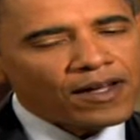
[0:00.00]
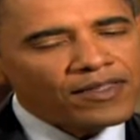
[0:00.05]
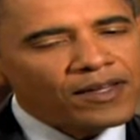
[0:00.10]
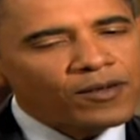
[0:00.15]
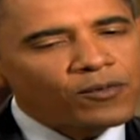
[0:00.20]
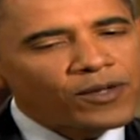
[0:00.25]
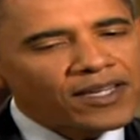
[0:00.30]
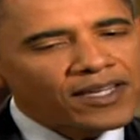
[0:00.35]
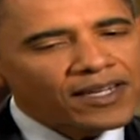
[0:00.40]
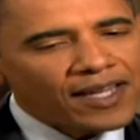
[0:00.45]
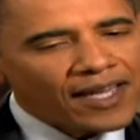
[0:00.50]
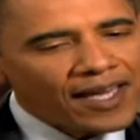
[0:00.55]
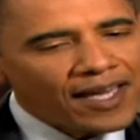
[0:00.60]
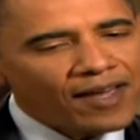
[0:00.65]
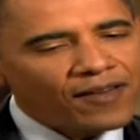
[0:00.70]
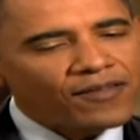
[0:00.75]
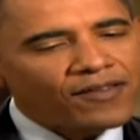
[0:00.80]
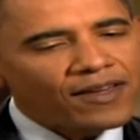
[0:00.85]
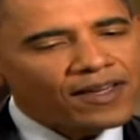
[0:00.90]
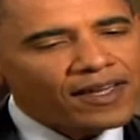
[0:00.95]
think we can
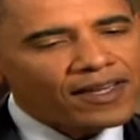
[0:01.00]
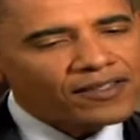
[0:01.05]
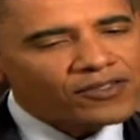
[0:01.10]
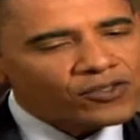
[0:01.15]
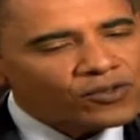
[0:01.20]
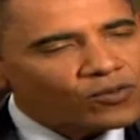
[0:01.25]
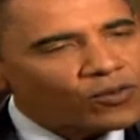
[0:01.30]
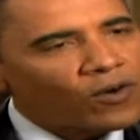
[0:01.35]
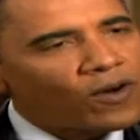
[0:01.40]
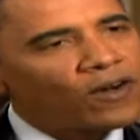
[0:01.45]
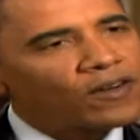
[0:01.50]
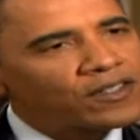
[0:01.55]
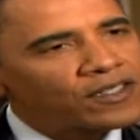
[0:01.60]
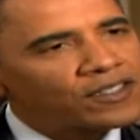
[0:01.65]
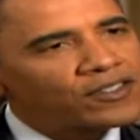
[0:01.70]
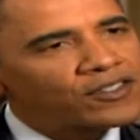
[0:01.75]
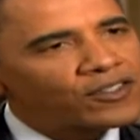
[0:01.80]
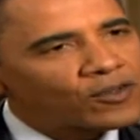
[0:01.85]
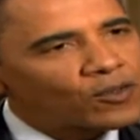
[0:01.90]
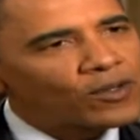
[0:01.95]
have a strong
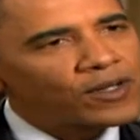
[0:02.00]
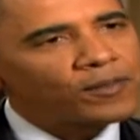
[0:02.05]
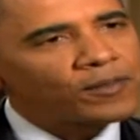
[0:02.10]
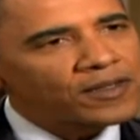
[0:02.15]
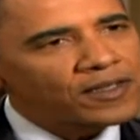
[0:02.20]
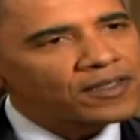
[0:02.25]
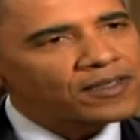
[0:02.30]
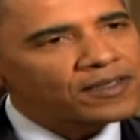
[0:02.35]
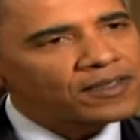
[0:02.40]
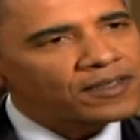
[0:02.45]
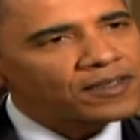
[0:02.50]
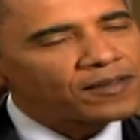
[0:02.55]
disagreement,